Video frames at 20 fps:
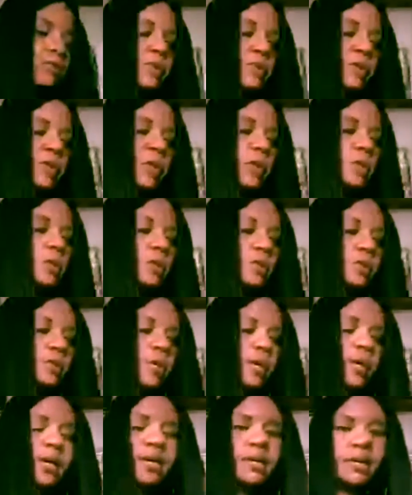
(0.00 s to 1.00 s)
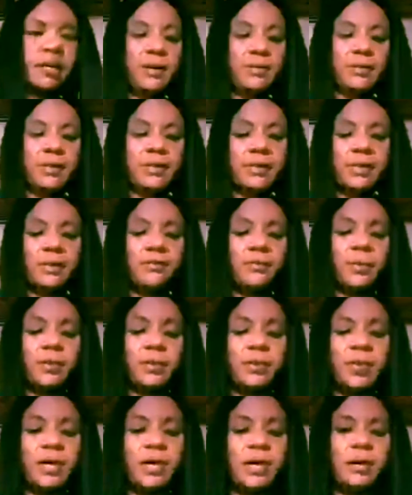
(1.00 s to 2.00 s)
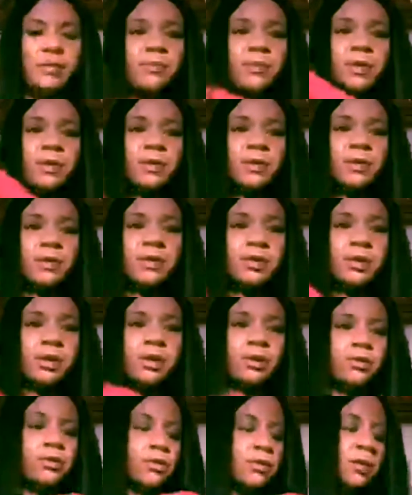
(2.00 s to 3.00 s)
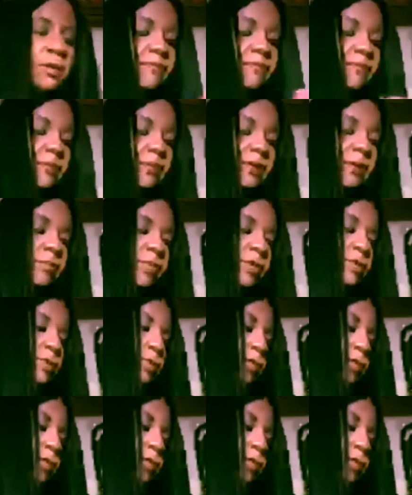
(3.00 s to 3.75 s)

videos, I cut myself one time, and you definitely, I mean, you